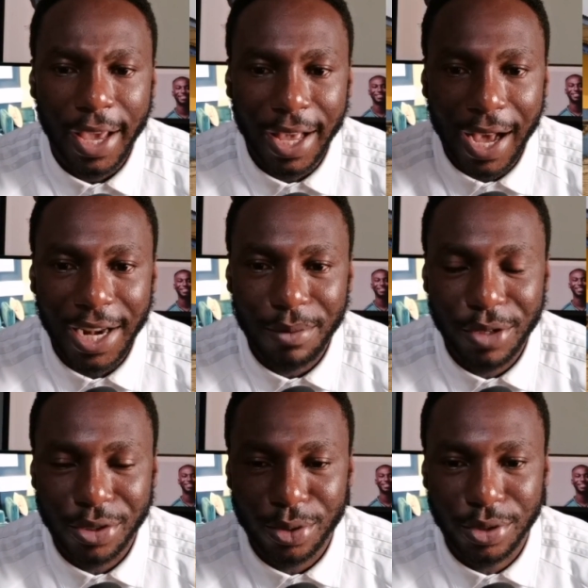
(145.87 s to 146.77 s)

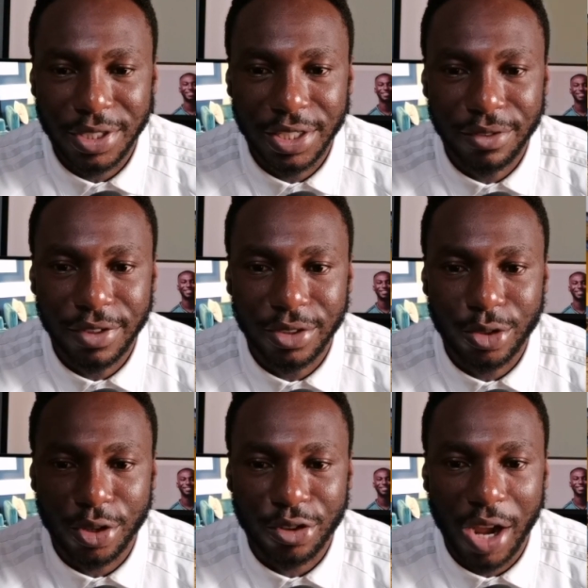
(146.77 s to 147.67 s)
Caleb Yeslord TV.
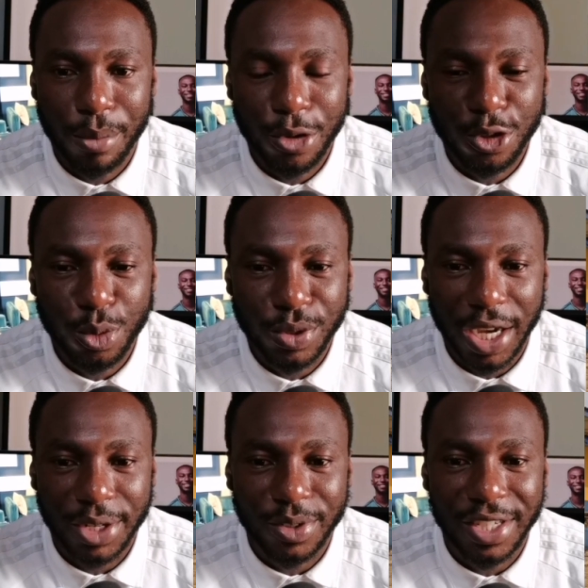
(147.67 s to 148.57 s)
Subscribe YouTube
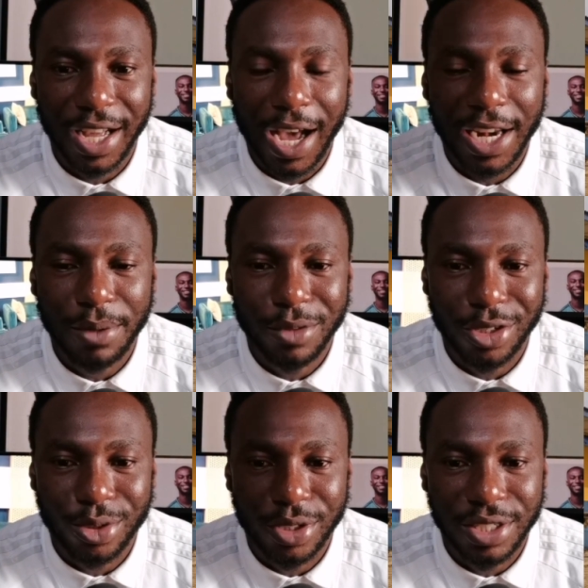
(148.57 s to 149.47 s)
channel on your Caleb
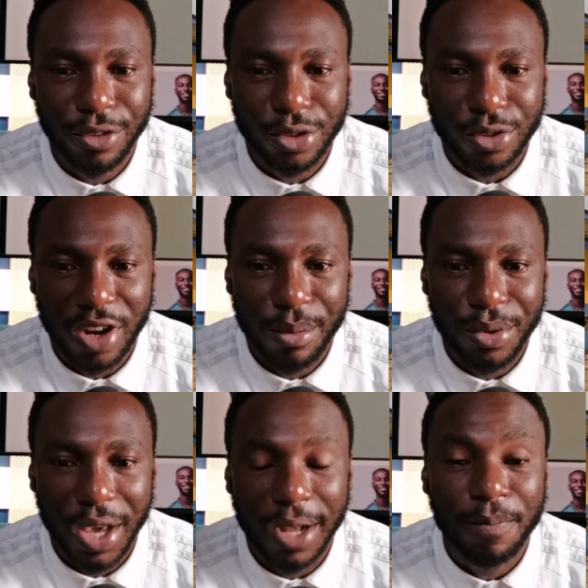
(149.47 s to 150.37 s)
Yeslord TV.
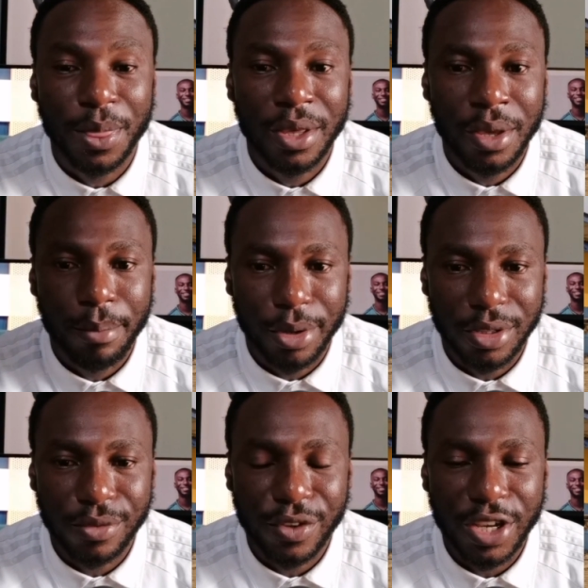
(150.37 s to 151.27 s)
Subscribe here. My
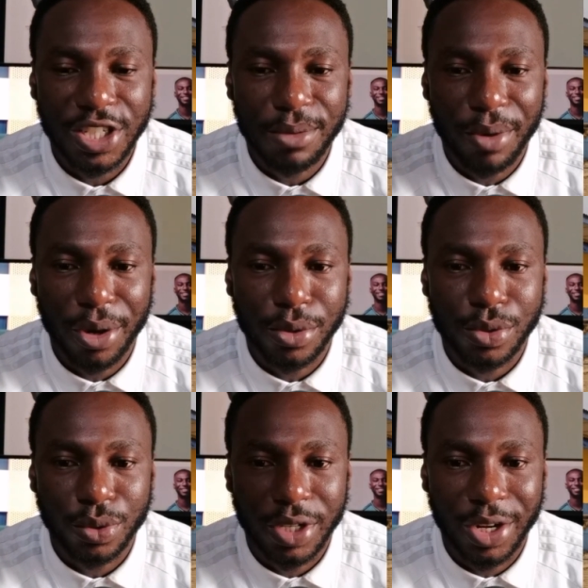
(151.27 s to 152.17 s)
notification bell on
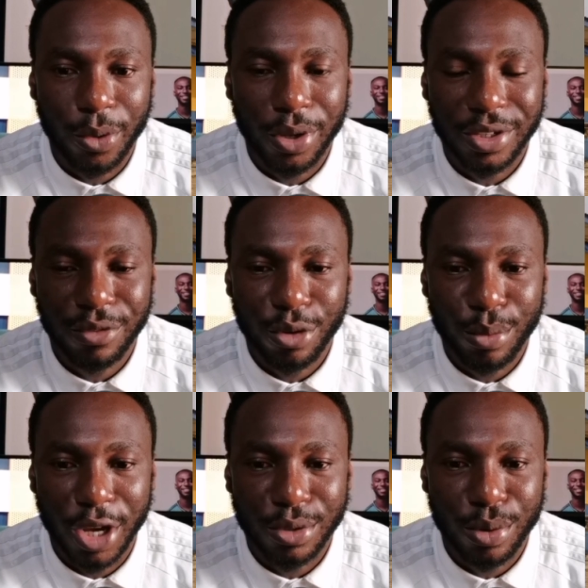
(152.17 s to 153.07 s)
so get the content
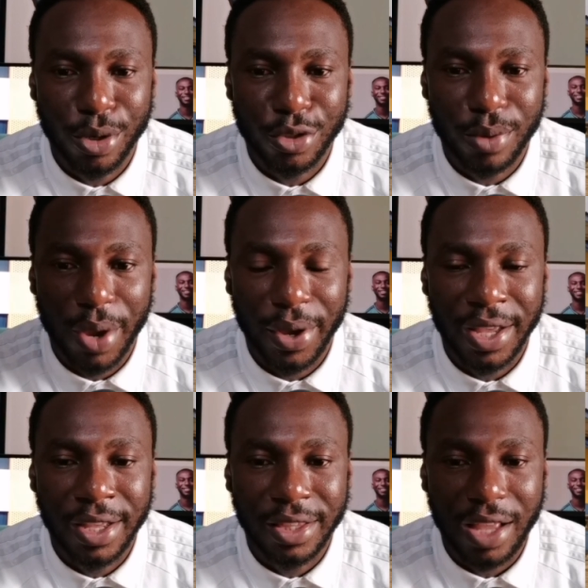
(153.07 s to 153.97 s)
for you to my
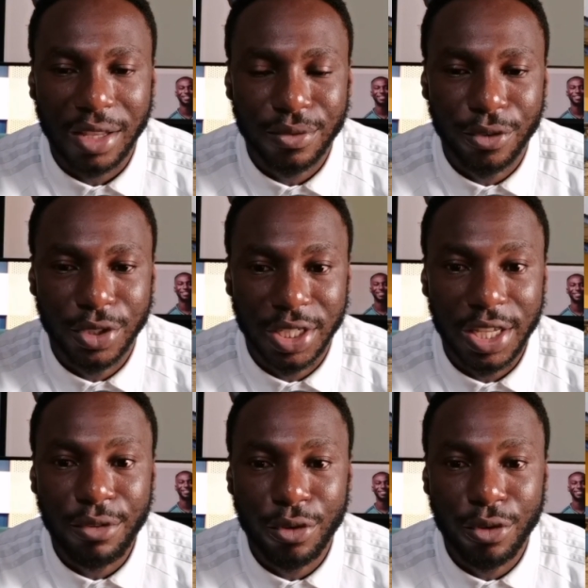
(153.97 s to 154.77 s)
way. Thanks for watching.